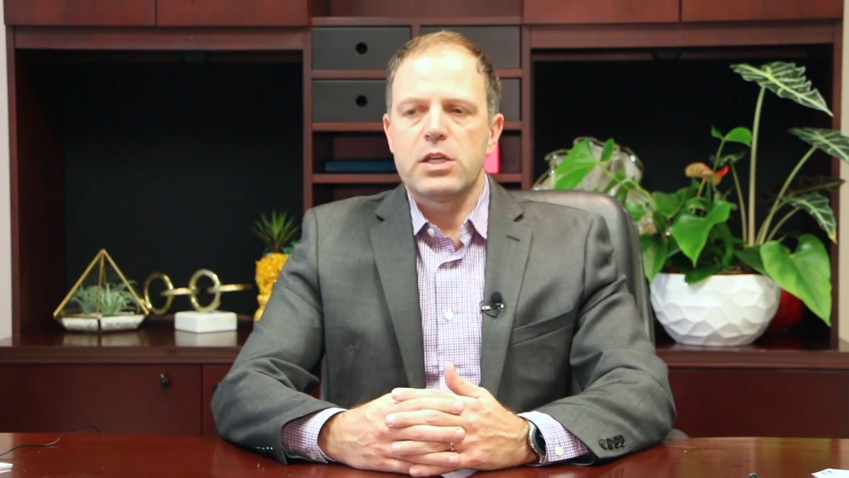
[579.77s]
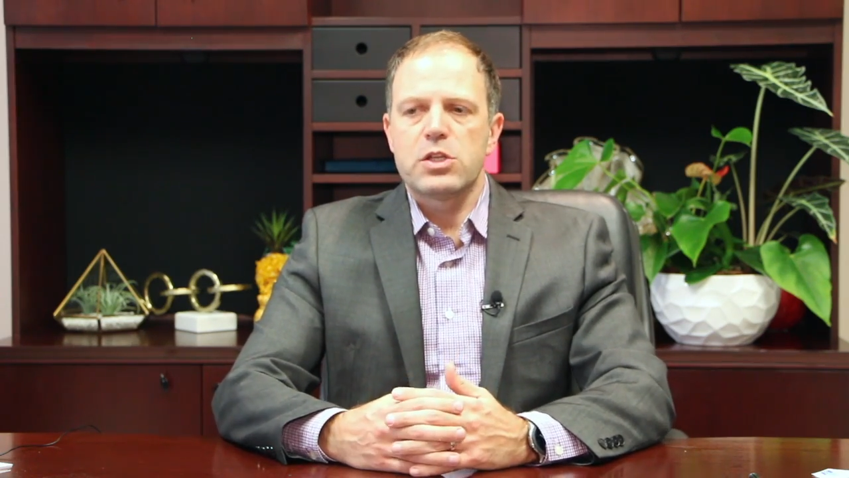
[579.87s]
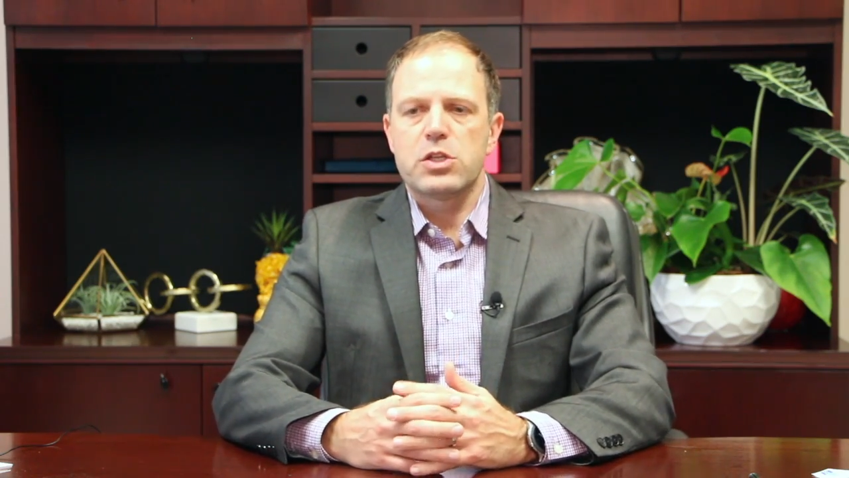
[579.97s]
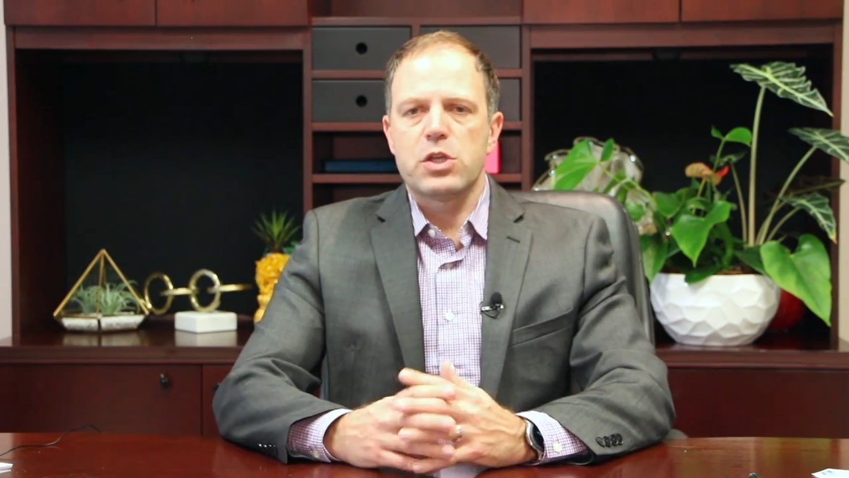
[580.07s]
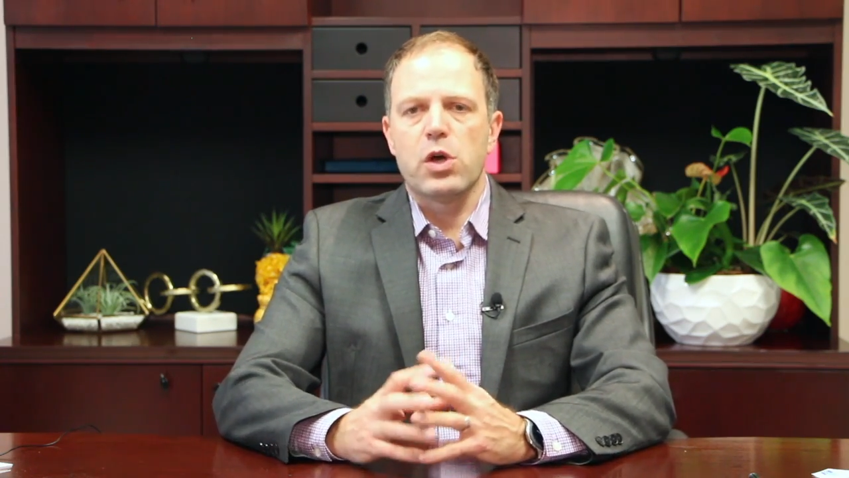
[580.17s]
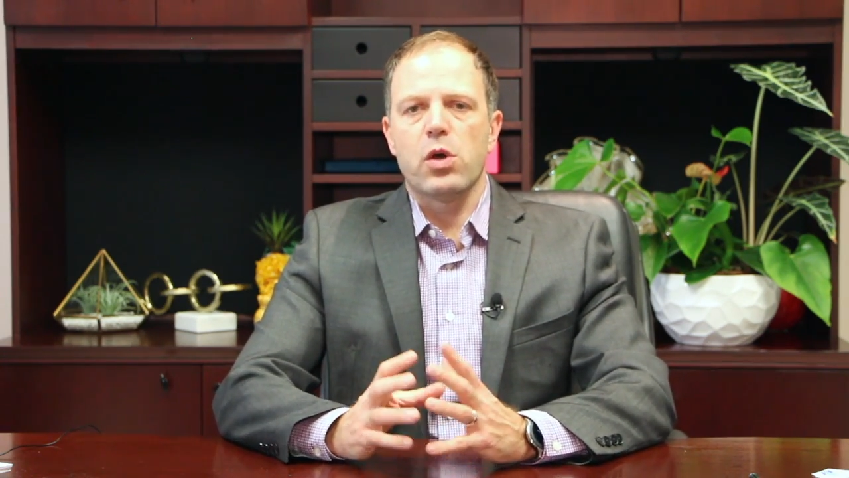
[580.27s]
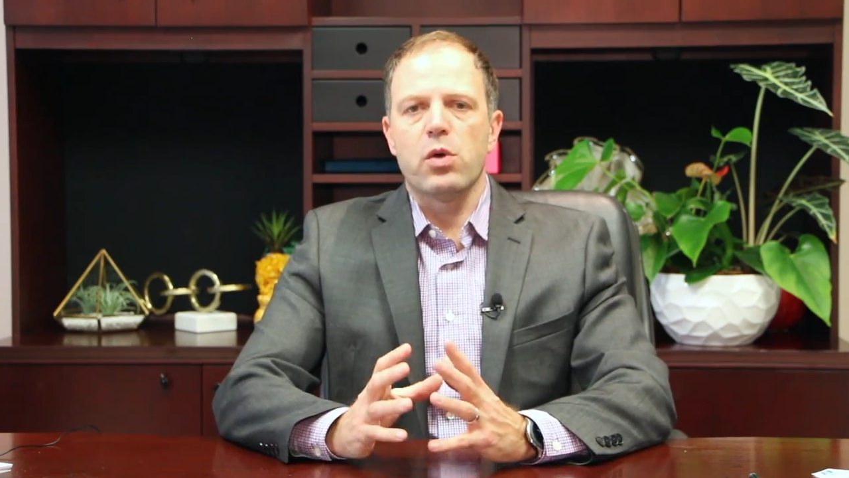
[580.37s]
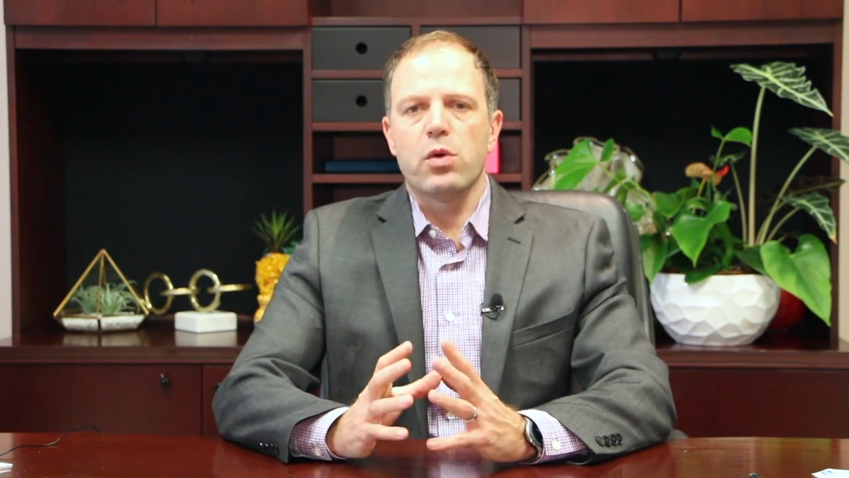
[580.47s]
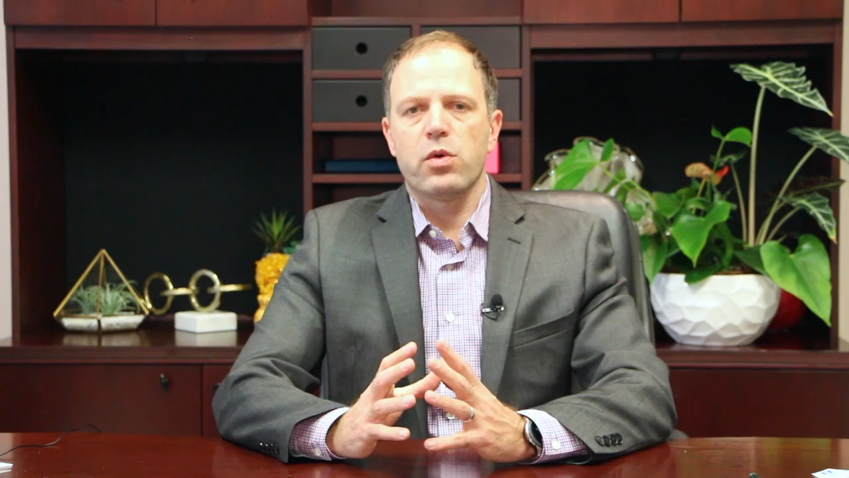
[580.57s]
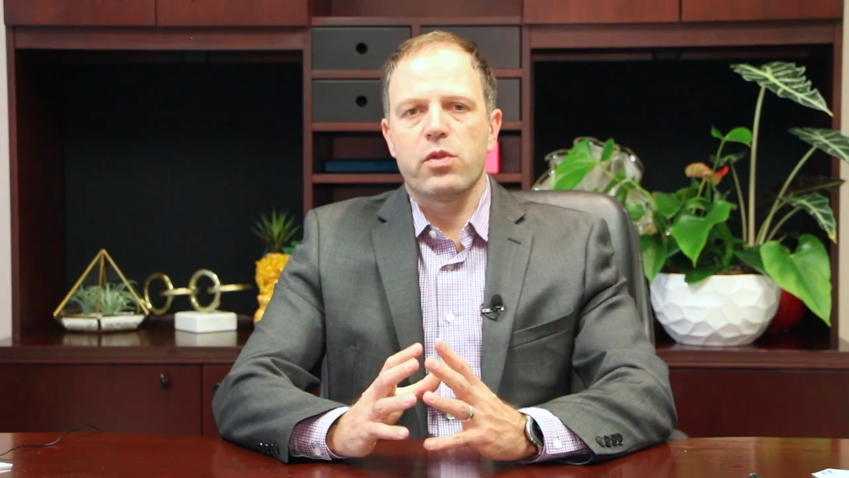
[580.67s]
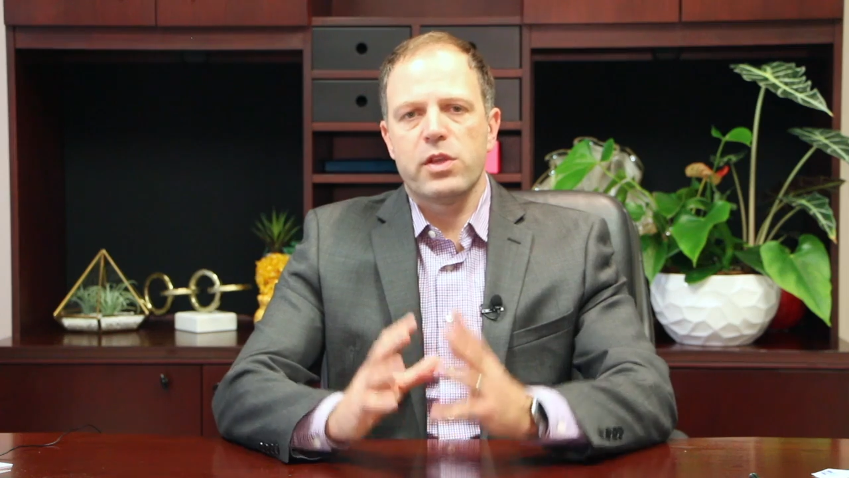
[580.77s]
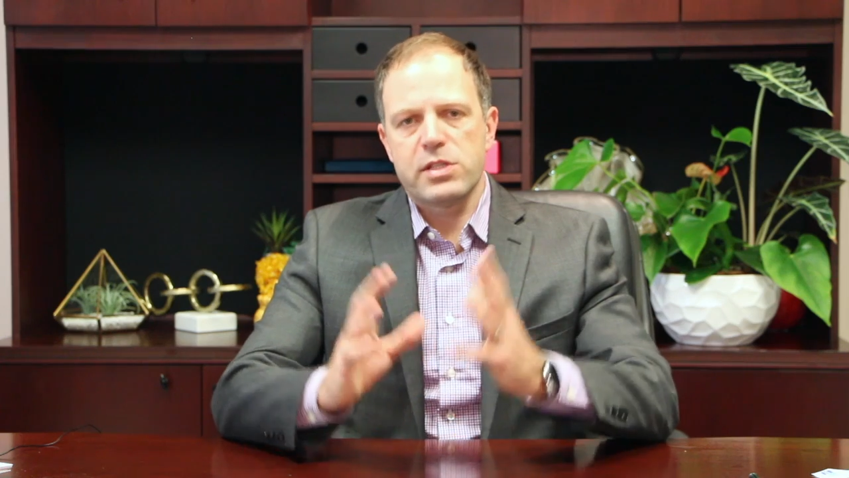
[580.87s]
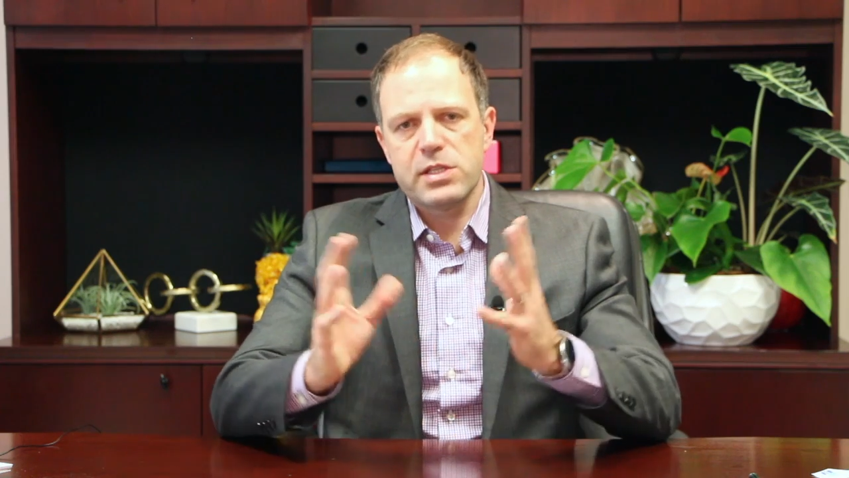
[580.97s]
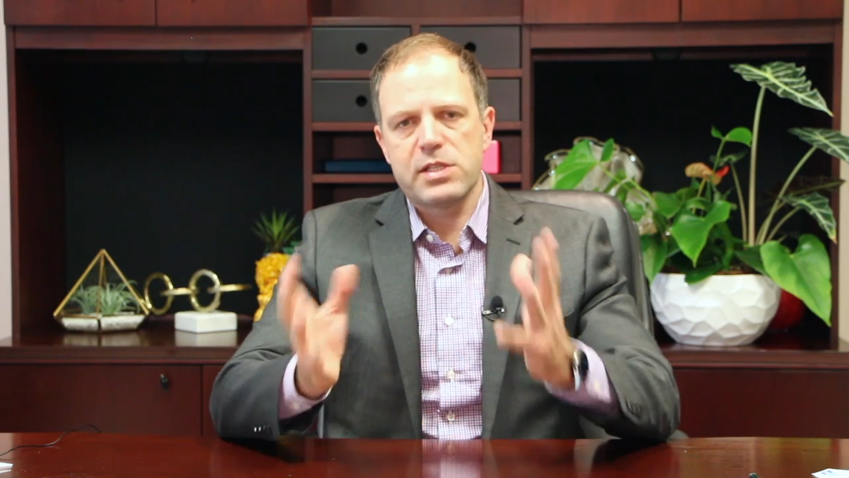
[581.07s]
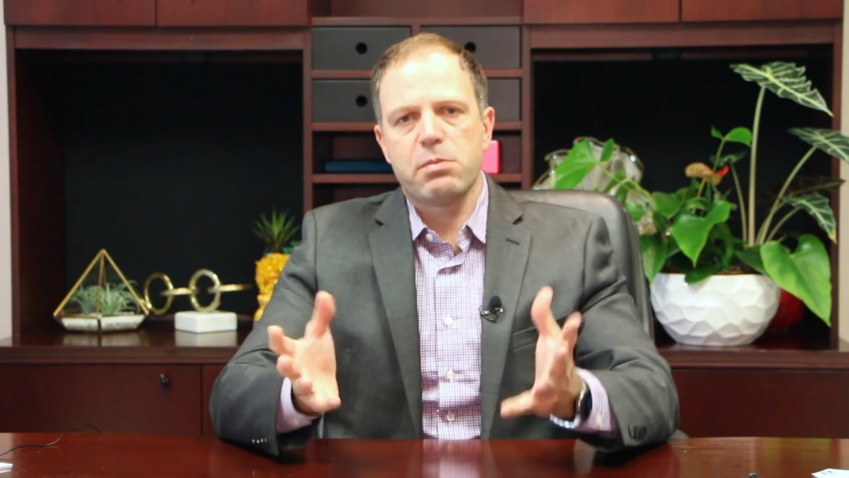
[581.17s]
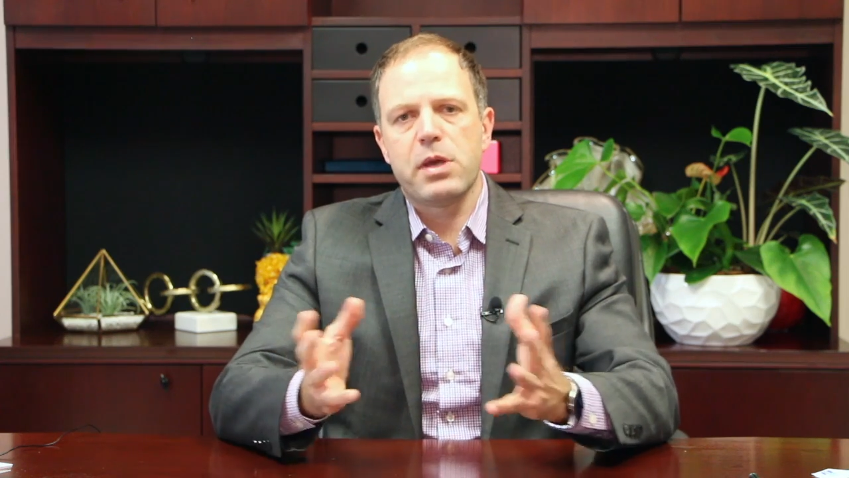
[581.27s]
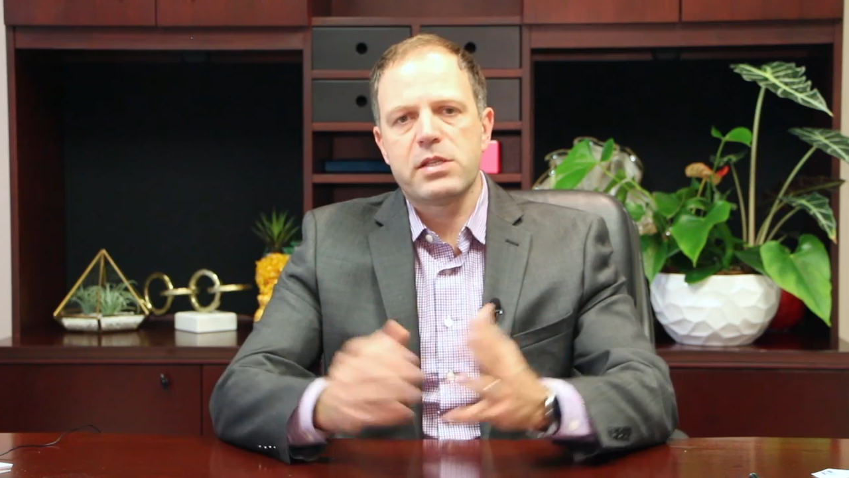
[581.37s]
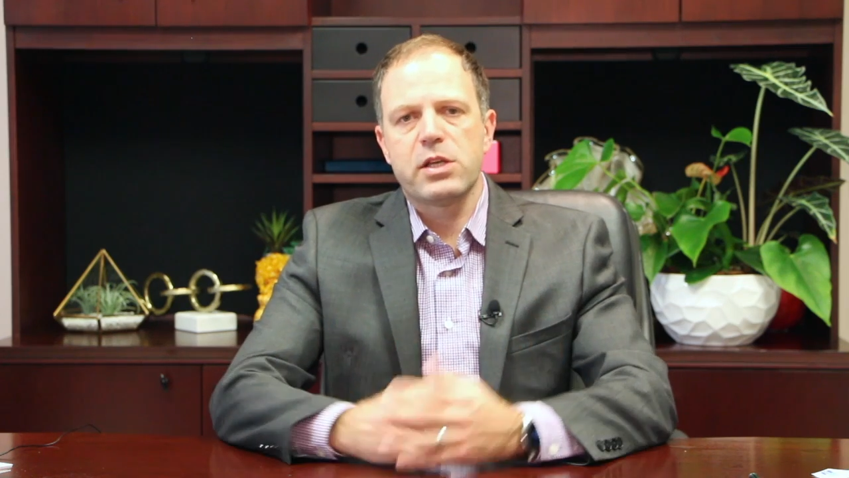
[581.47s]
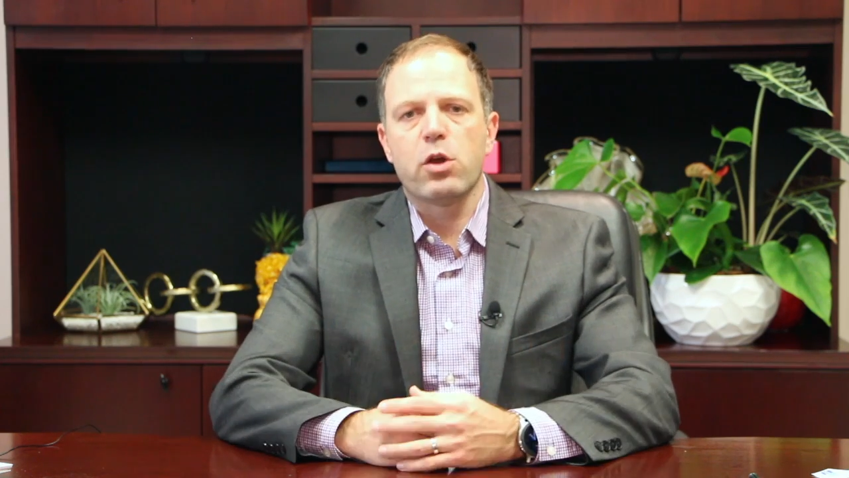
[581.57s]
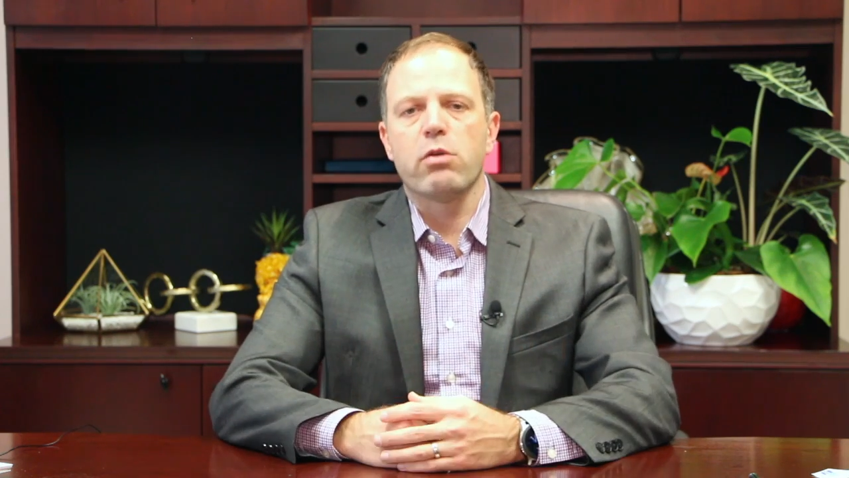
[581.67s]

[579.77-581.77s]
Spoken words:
So this is the basic